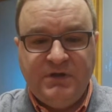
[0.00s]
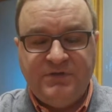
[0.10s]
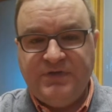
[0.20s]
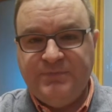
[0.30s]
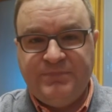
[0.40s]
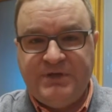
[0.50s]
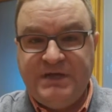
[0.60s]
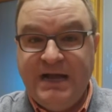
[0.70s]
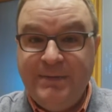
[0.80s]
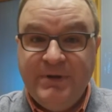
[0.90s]
some
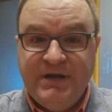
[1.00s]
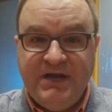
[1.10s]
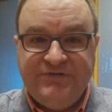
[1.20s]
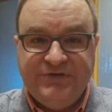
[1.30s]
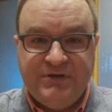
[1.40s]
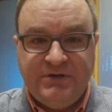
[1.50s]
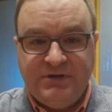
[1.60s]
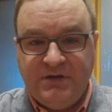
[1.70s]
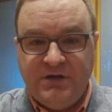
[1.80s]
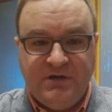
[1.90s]

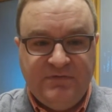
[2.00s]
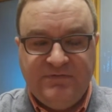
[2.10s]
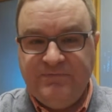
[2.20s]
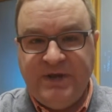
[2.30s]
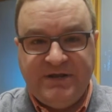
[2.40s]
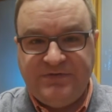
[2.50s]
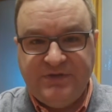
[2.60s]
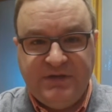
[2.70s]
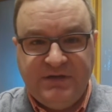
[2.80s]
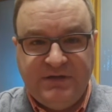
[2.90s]
combination of
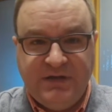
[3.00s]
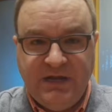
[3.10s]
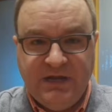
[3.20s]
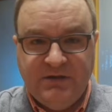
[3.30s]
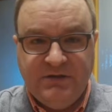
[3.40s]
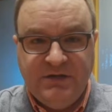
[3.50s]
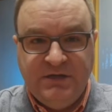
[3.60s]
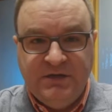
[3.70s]
medicine and